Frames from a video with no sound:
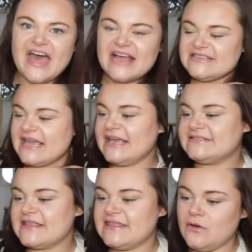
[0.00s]
that
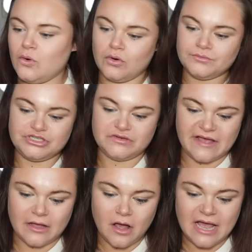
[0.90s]
is the home stuff
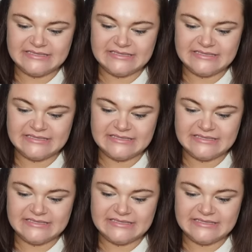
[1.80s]
I got.